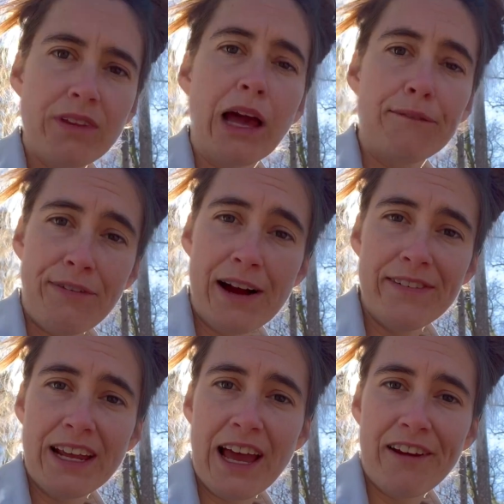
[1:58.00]
I'm
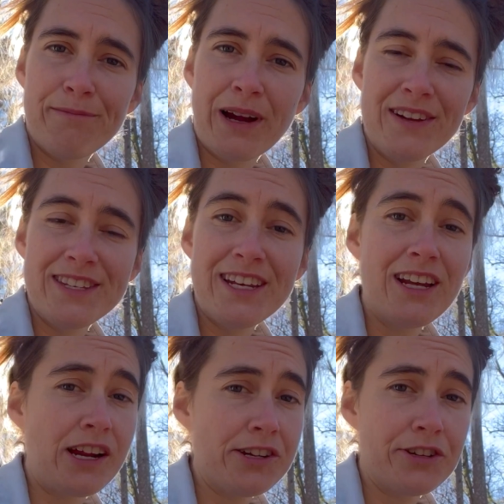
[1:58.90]
5.5 miles in
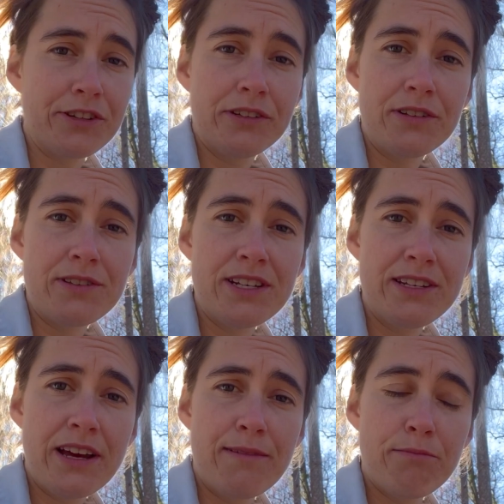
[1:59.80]
and I took a little
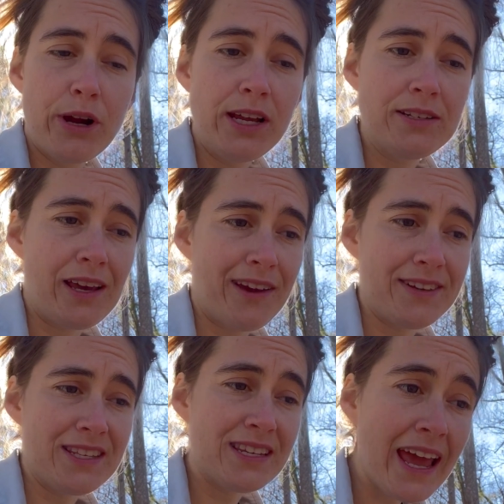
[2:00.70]
sit-down break to have a
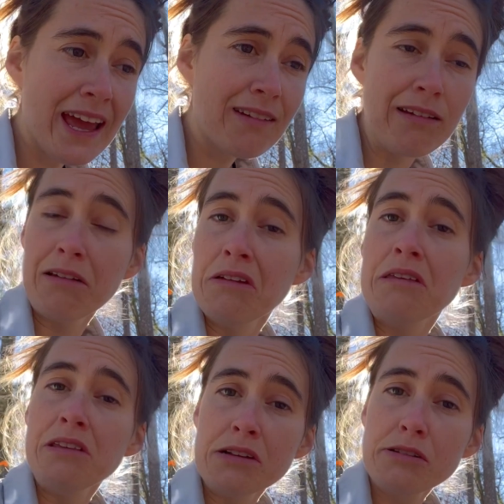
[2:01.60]
snack.
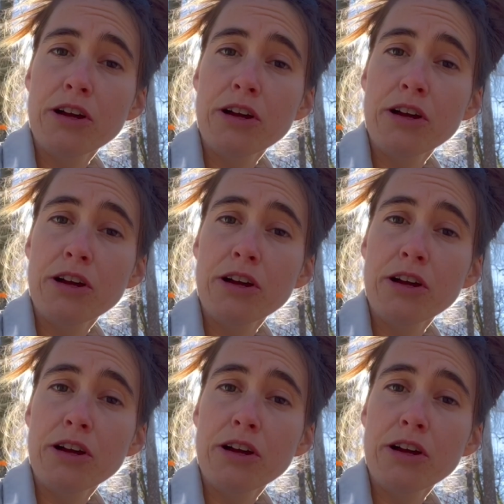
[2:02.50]
Things are